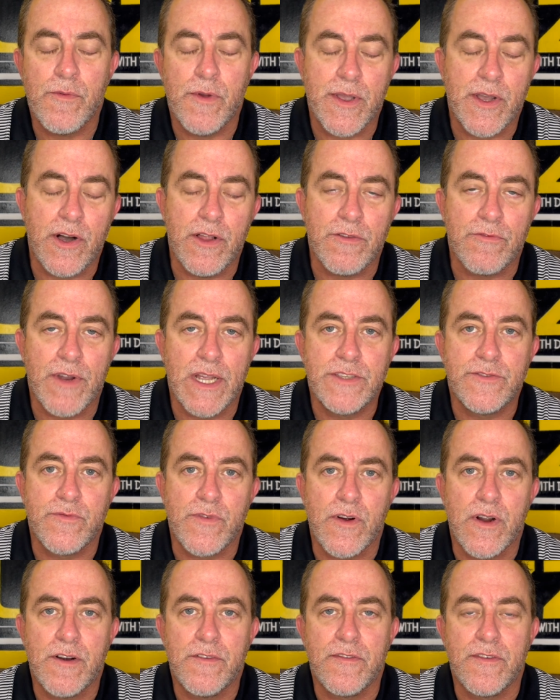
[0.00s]
what we call a
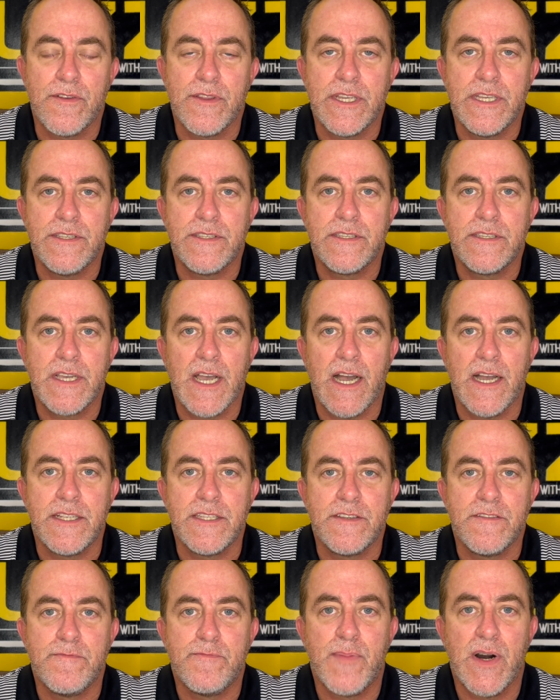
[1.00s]
reservoir for these
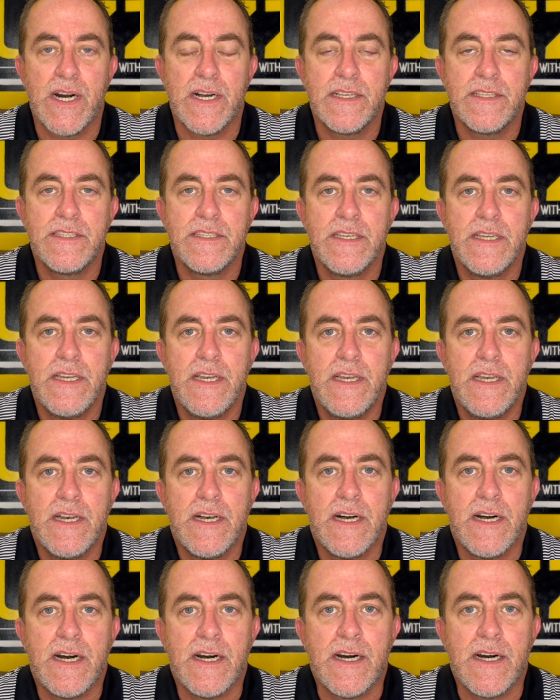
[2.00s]
kinds of bugs.
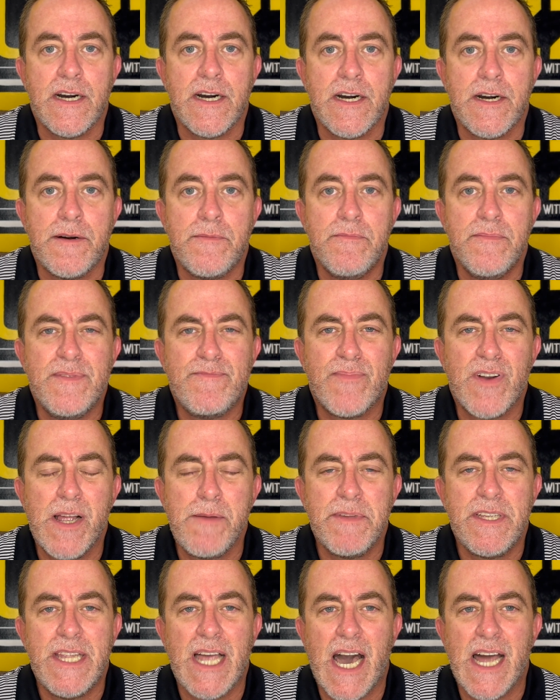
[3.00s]

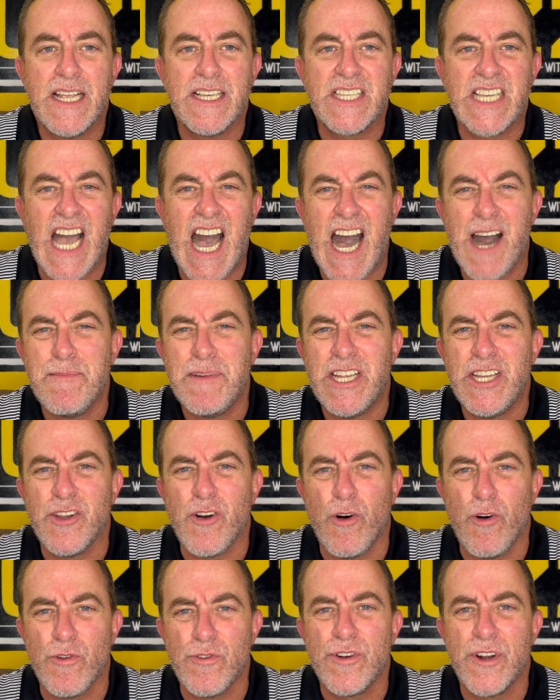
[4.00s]
Probably not as common in
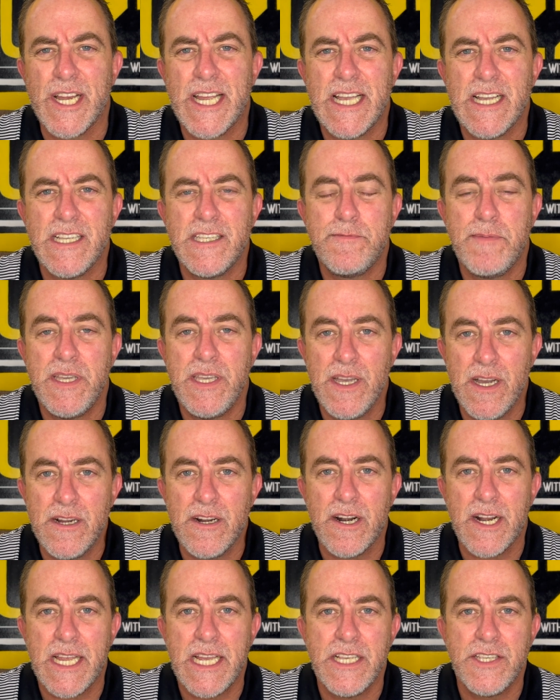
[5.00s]
older kids, but
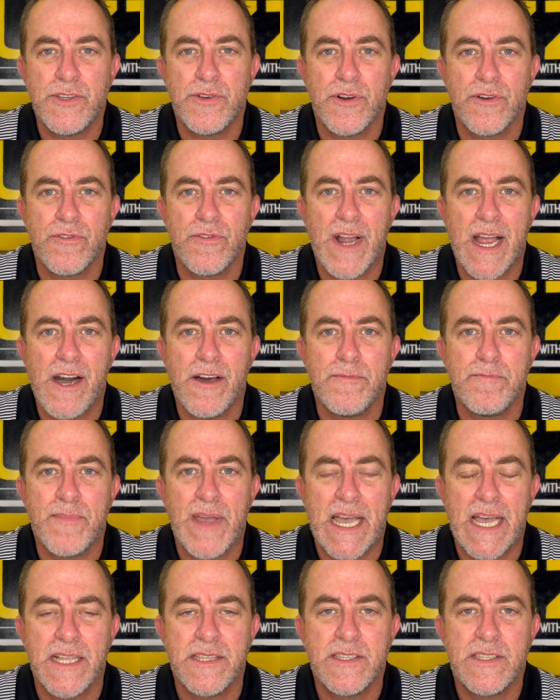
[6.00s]
younger kids who are around
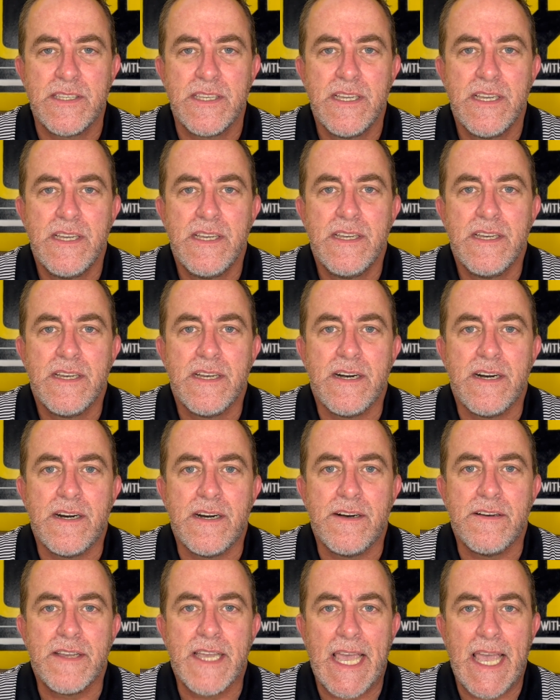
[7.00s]
pets
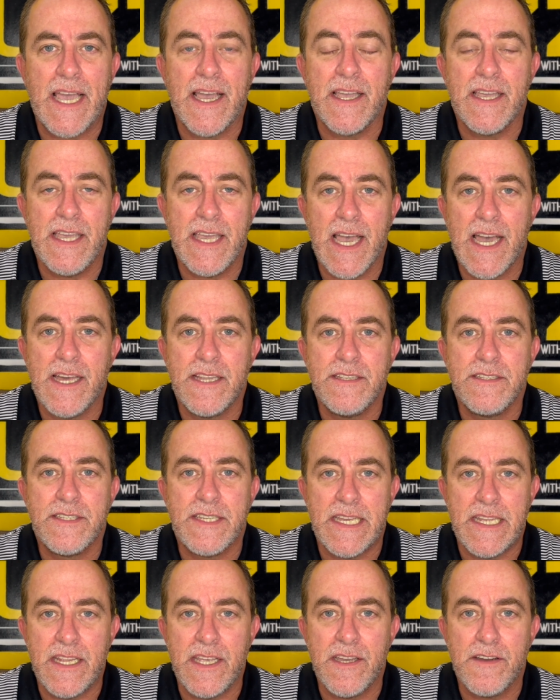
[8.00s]
can get
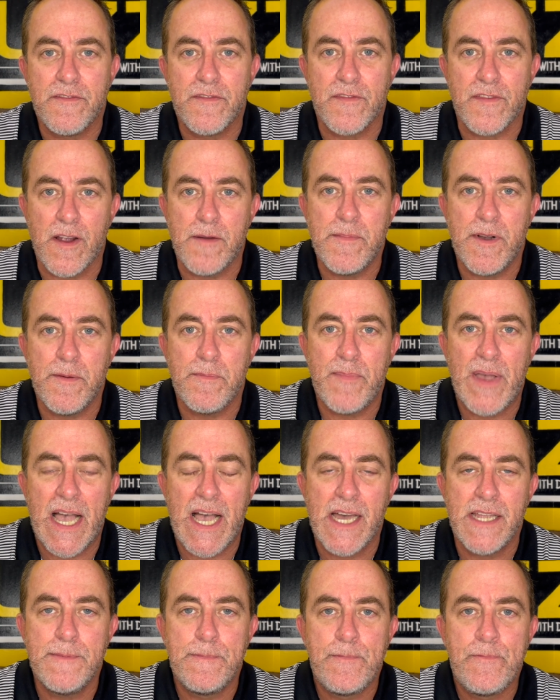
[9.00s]
tinea from a
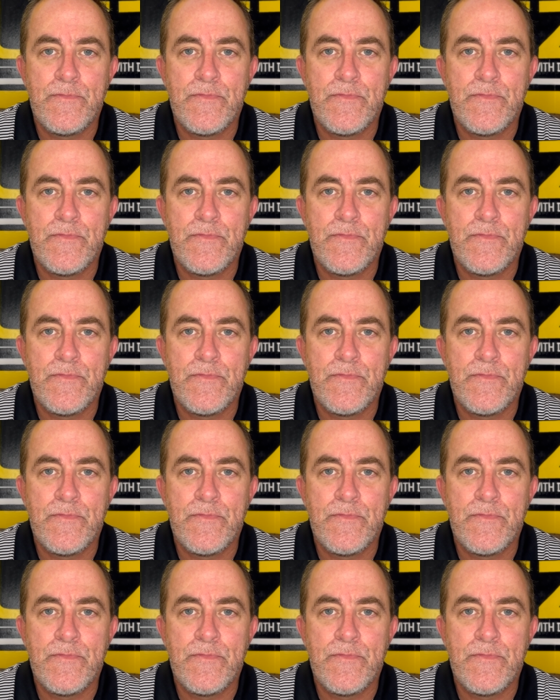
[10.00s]
pet.